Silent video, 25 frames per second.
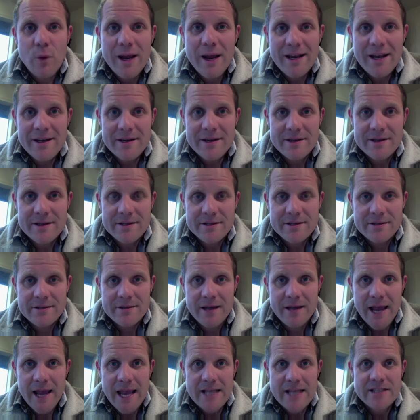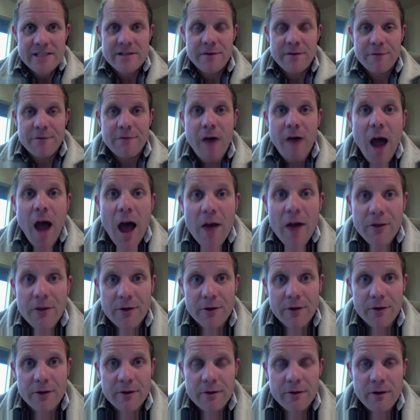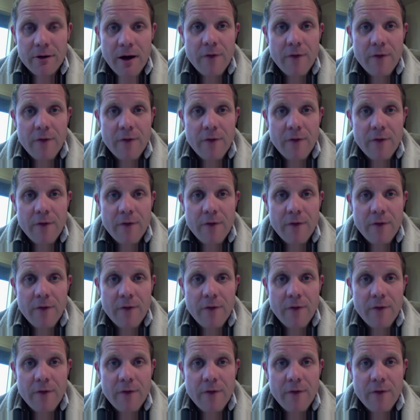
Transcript: witness as the father